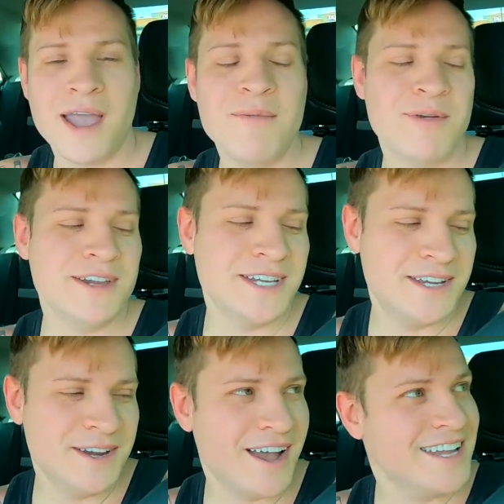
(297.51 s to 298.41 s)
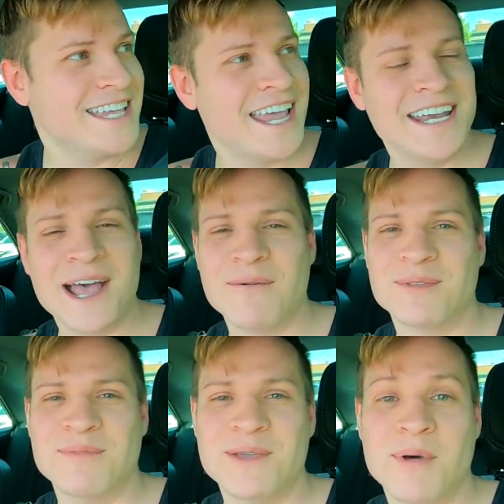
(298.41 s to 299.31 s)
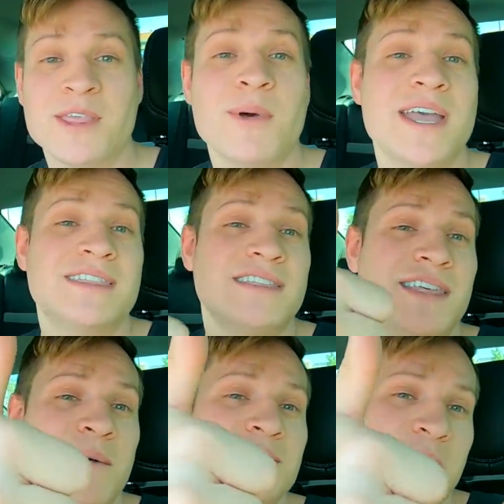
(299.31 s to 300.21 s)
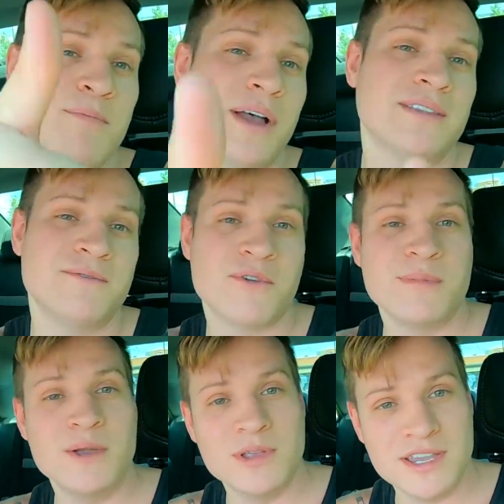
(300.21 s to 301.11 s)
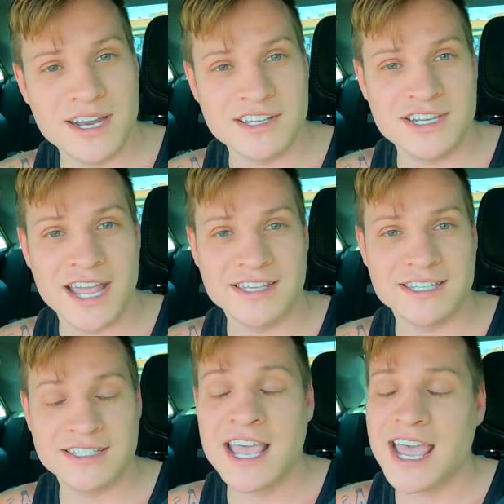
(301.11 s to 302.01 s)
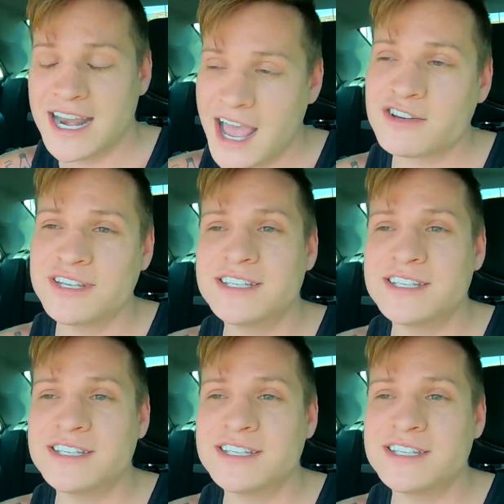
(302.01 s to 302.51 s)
I appreciate you guys hanging out with me. By the way, hit the thumbs up button for me when you get a chance. It, it actually